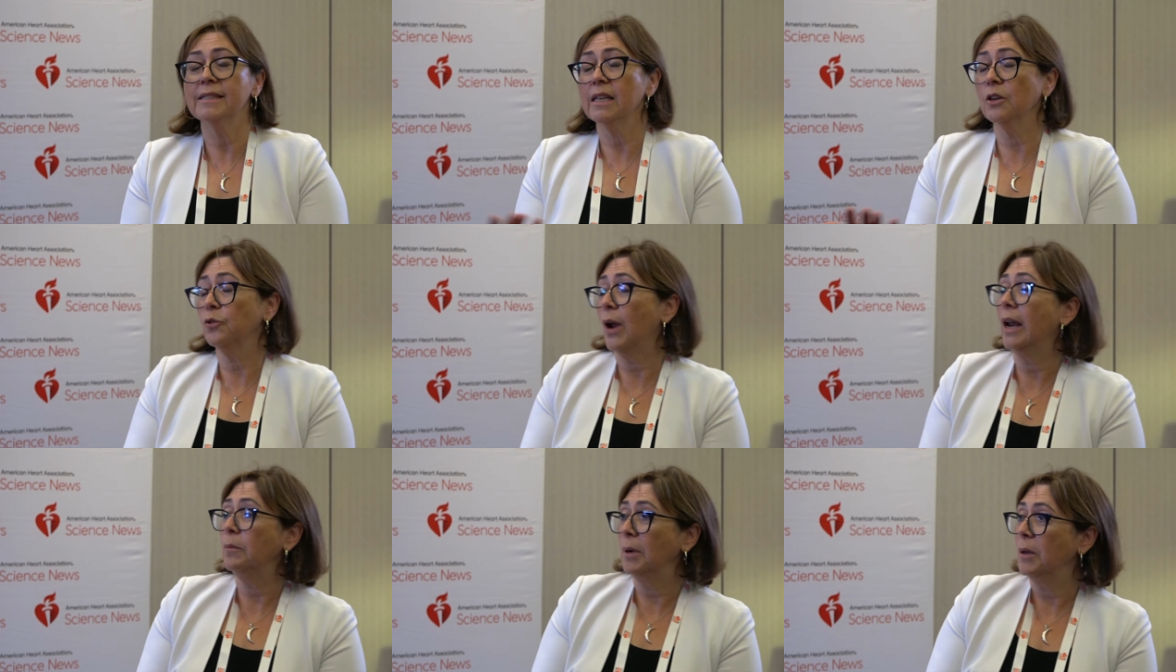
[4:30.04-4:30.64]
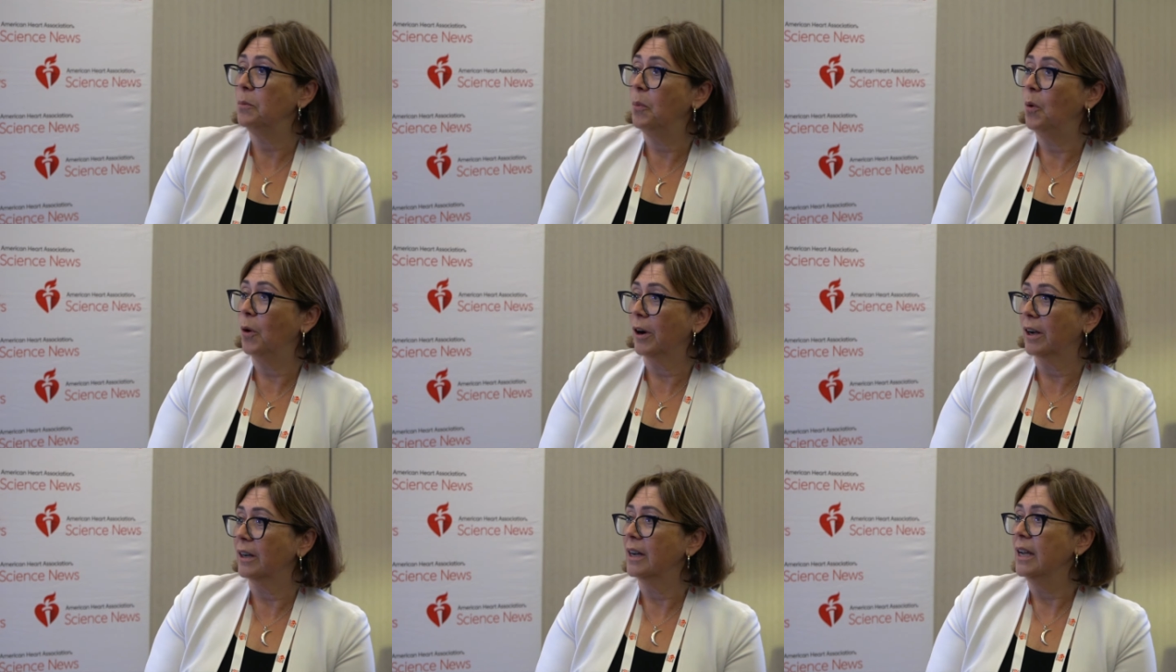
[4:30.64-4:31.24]
That's incredibly mm.
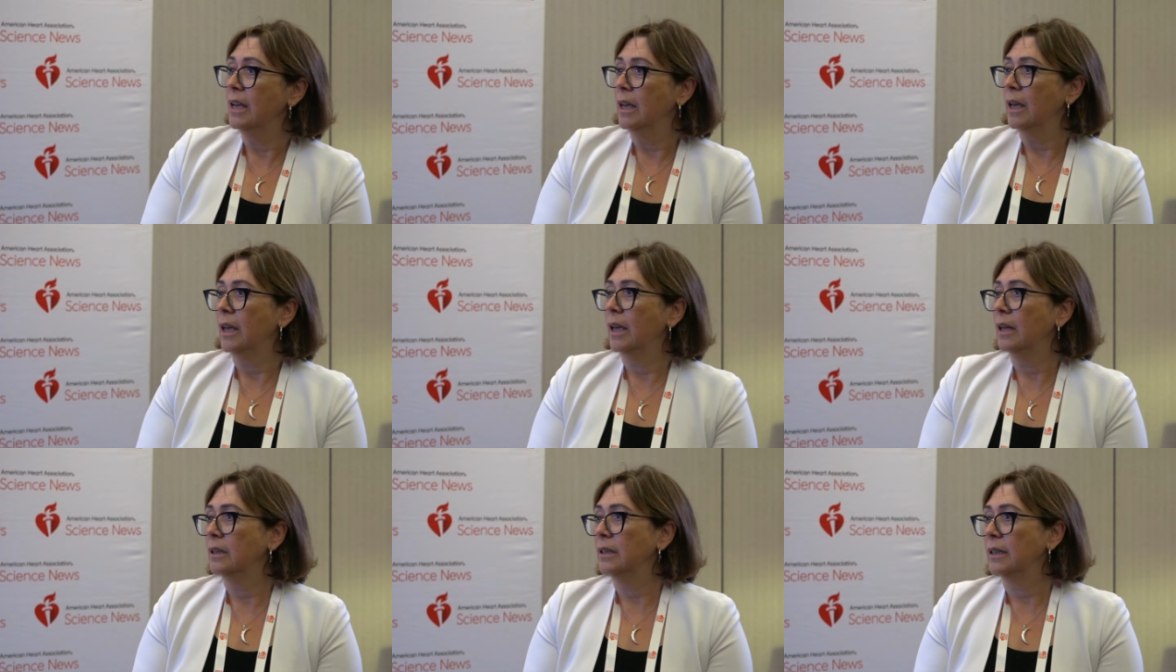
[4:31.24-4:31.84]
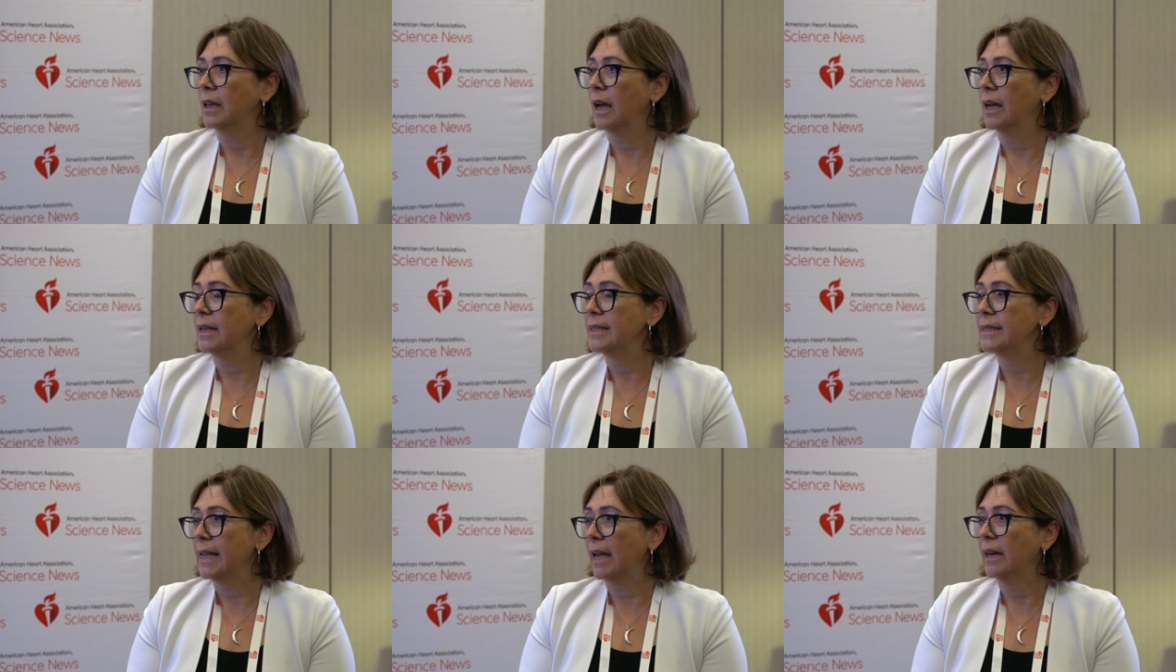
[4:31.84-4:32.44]
important in
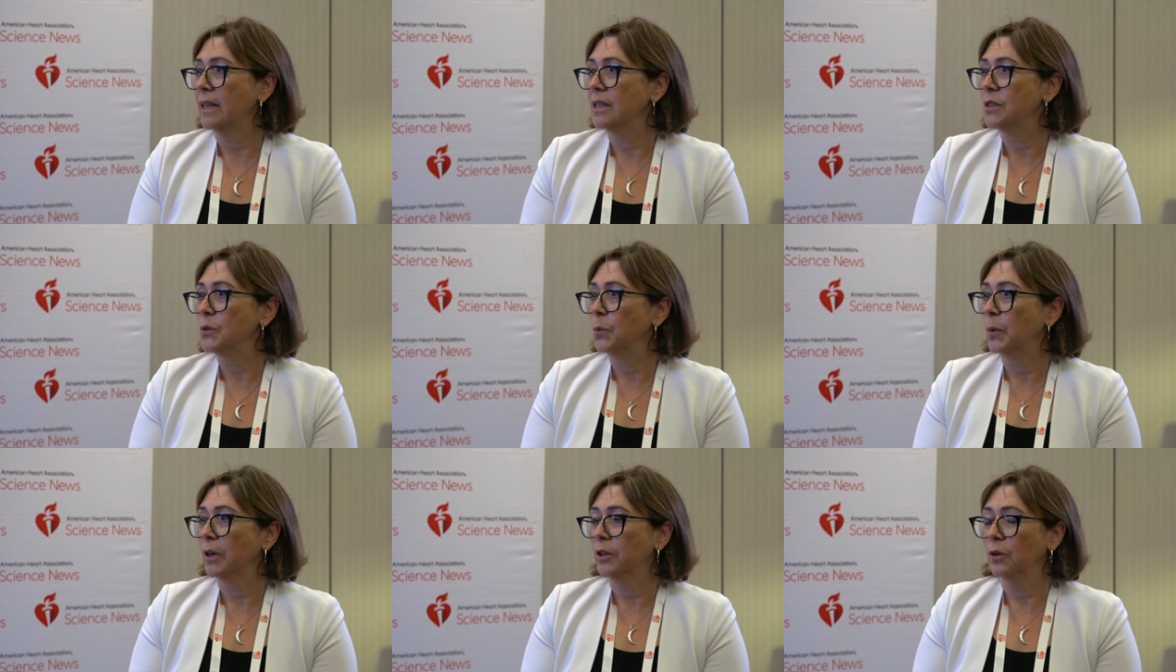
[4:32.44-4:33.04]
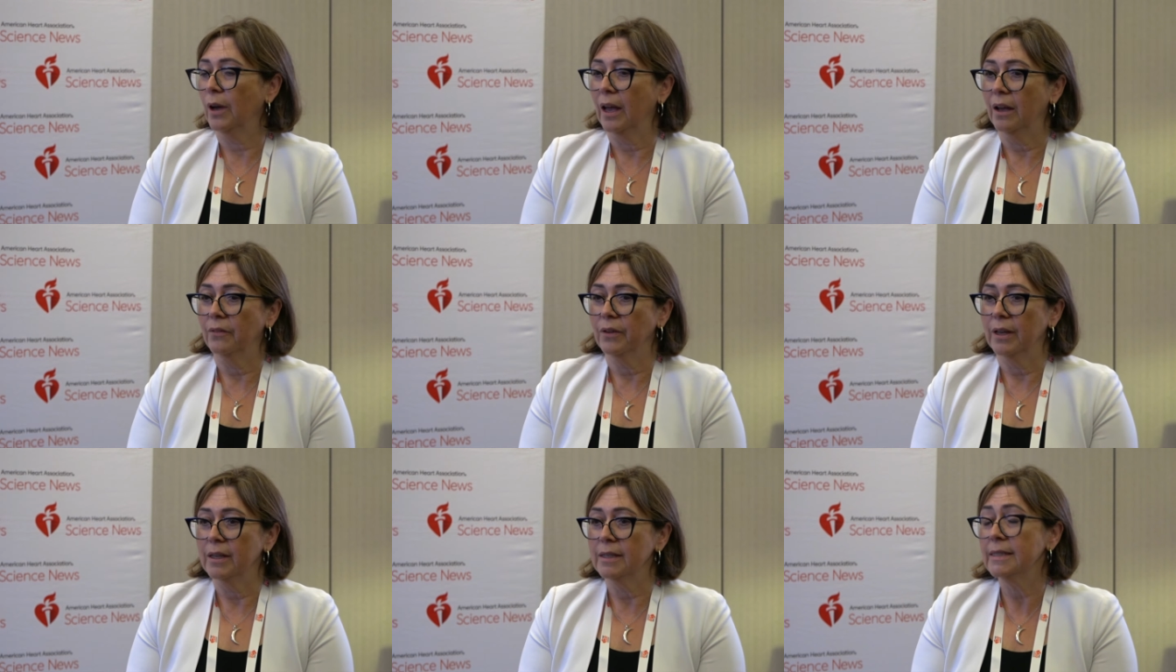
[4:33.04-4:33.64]
the settings where you
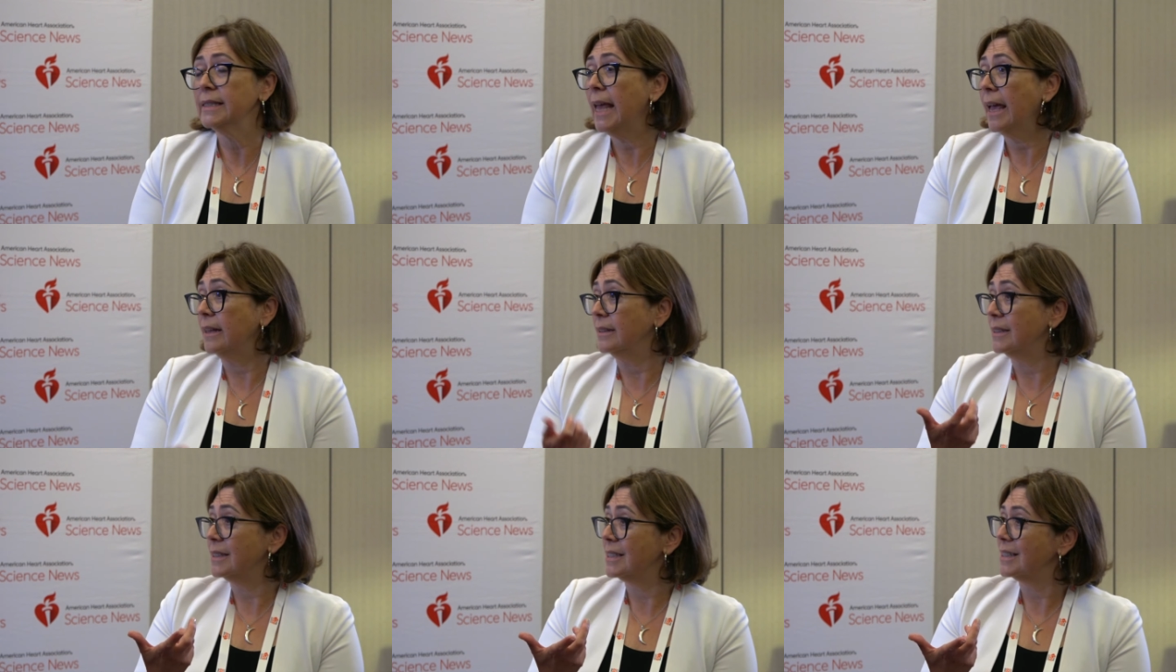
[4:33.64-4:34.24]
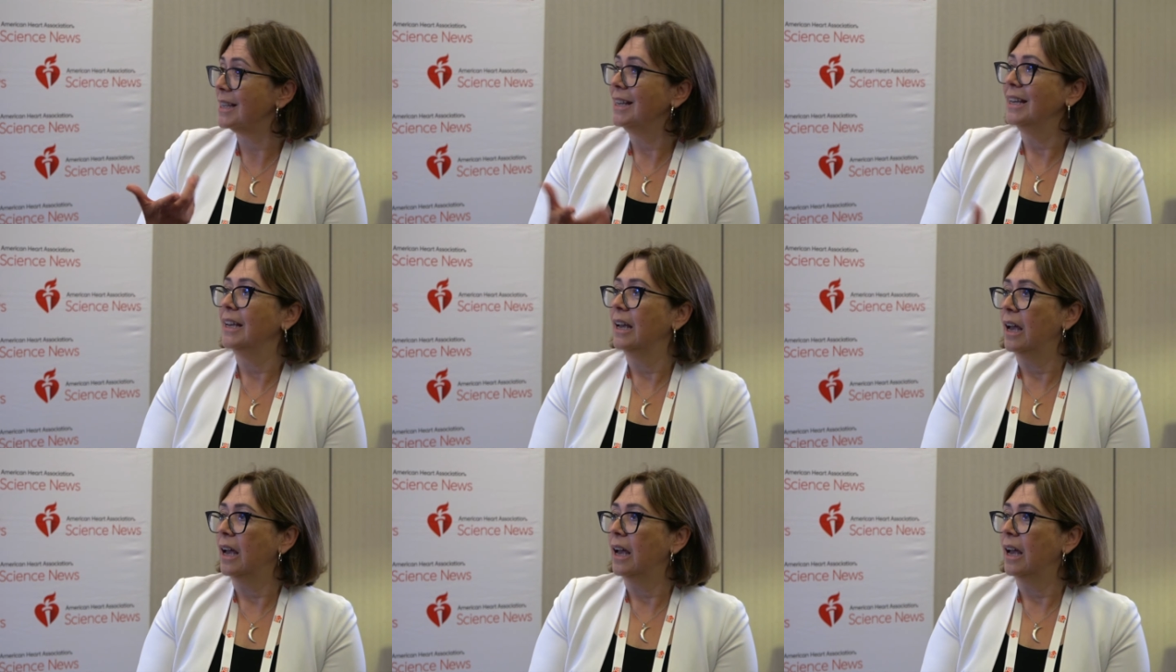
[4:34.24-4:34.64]
have a stents,